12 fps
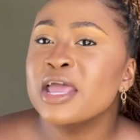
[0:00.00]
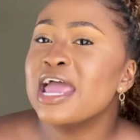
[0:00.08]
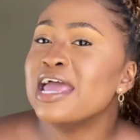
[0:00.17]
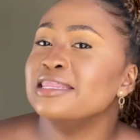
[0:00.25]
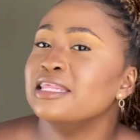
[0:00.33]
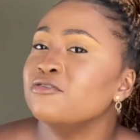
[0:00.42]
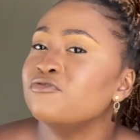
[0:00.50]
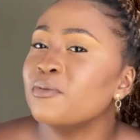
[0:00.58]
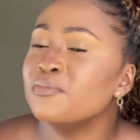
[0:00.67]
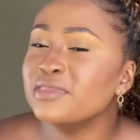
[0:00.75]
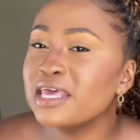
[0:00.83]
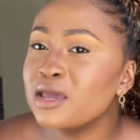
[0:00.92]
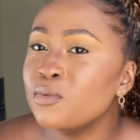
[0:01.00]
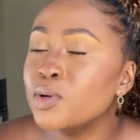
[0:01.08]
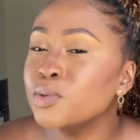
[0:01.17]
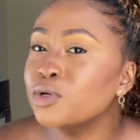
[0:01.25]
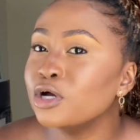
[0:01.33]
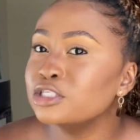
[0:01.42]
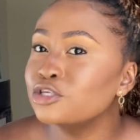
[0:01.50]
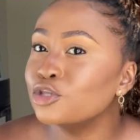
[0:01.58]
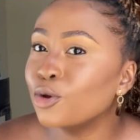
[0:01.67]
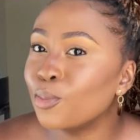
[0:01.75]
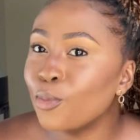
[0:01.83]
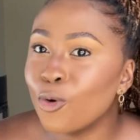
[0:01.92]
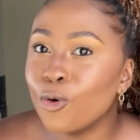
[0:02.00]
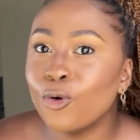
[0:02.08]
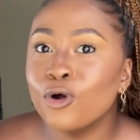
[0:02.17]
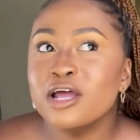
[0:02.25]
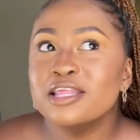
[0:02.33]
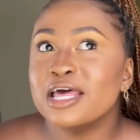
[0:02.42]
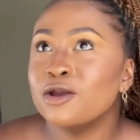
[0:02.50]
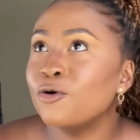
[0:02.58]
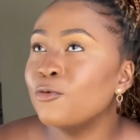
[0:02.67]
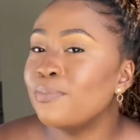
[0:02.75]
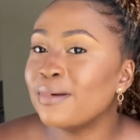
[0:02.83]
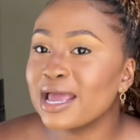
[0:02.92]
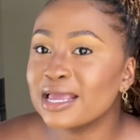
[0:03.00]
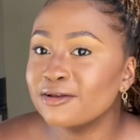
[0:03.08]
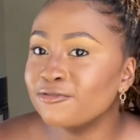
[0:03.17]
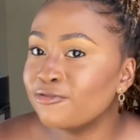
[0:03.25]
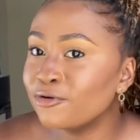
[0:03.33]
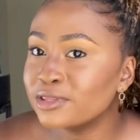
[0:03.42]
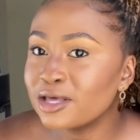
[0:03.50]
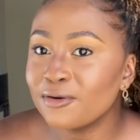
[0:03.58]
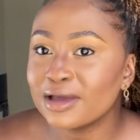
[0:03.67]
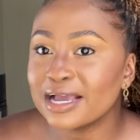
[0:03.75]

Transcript: and then from there when we got to the mall, that whole back and forth ya